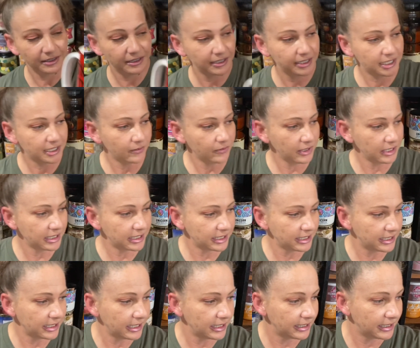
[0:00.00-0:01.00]
Someone is
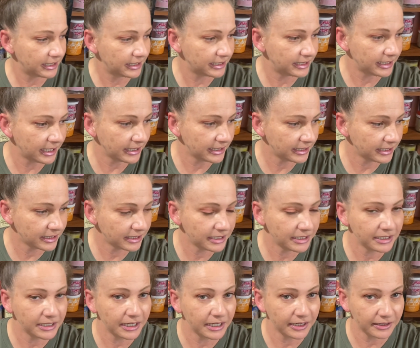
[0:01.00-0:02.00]

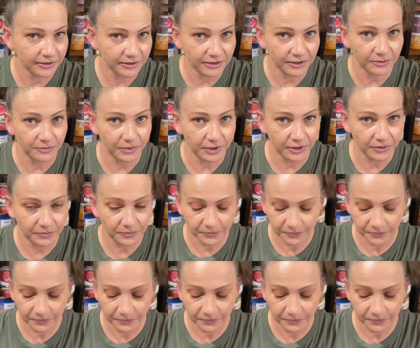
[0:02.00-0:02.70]
incessantly texting me.